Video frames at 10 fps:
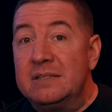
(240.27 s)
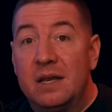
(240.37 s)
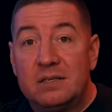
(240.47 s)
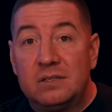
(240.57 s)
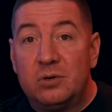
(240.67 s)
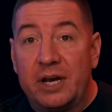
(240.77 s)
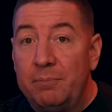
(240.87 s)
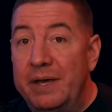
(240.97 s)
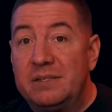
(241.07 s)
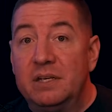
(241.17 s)
Send us a direct
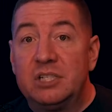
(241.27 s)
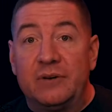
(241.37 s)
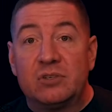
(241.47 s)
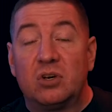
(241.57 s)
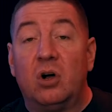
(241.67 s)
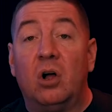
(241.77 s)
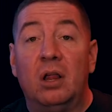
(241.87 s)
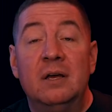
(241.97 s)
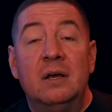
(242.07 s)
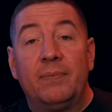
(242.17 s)
message, give us a
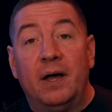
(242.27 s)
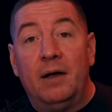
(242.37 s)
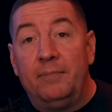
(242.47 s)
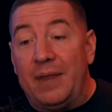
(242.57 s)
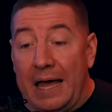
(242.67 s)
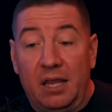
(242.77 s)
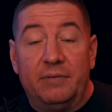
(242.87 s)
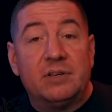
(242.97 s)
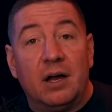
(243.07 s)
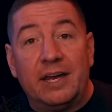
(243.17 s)
call. I
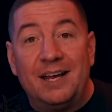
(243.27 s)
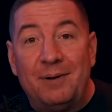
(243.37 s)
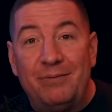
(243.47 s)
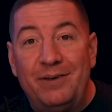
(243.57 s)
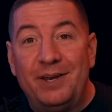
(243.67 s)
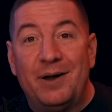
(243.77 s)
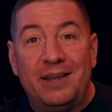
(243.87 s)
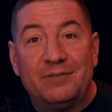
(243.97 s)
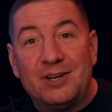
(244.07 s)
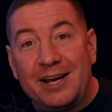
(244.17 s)
love talking about video. I
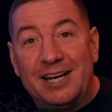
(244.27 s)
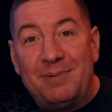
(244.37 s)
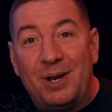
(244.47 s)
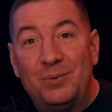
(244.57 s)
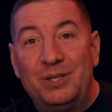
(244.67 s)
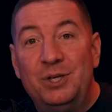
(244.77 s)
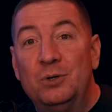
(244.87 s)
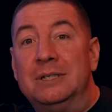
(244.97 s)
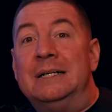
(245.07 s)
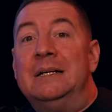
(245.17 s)
love talking about it with
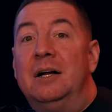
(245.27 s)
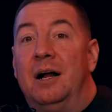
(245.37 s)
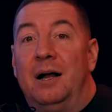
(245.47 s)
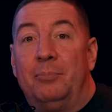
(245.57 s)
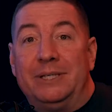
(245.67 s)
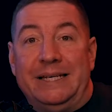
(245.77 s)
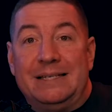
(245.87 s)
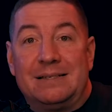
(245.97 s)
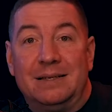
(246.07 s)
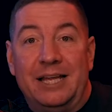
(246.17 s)
you.
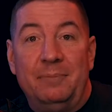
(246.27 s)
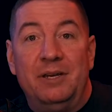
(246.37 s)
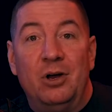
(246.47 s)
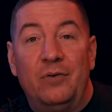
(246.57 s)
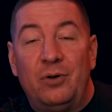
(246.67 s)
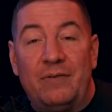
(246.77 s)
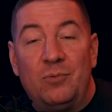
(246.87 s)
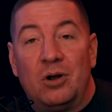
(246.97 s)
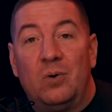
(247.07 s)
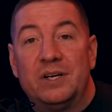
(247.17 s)
Please let me know if you have any
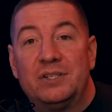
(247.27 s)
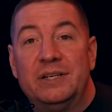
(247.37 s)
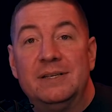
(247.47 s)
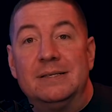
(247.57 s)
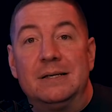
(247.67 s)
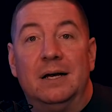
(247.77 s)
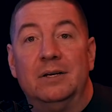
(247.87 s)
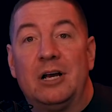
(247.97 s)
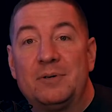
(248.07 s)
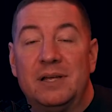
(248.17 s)
more questions.
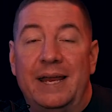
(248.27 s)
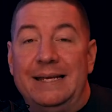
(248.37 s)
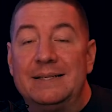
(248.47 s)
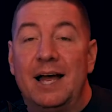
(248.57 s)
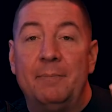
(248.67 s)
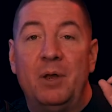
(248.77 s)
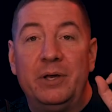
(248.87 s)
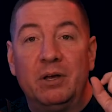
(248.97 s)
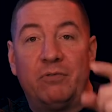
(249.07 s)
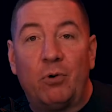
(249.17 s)
Drop us a line anytime, and we
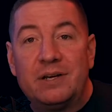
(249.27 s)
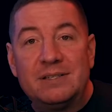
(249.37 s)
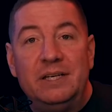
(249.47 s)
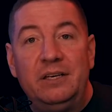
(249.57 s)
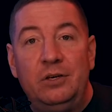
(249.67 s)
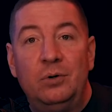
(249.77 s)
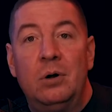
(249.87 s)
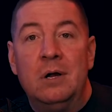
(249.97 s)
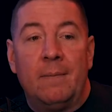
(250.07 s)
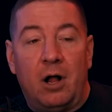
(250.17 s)
look forward to seeing you
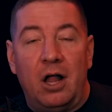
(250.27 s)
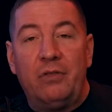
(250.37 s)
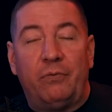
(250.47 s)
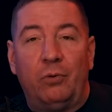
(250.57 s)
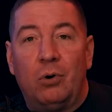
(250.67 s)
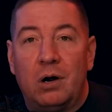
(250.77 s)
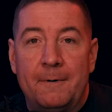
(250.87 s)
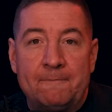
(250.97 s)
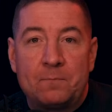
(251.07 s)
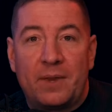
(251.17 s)
on the floor
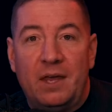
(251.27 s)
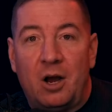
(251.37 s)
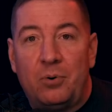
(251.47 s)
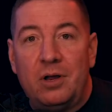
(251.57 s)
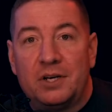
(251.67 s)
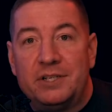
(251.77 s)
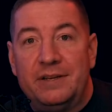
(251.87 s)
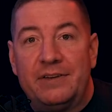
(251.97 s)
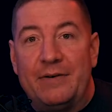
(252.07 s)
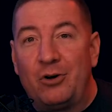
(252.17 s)
in our
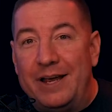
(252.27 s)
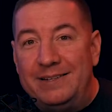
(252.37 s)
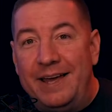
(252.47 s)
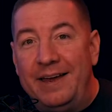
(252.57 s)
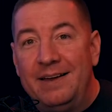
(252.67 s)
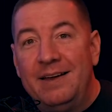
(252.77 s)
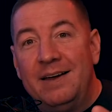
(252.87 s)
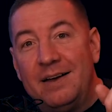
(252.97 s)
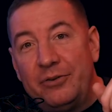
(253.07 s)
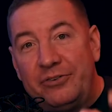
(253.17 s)
productions. Have a great day.
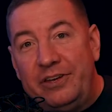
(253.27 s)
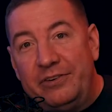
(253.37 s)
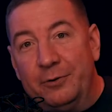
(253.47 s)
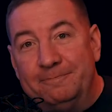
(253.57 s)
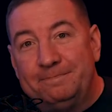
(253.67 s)
See you soon.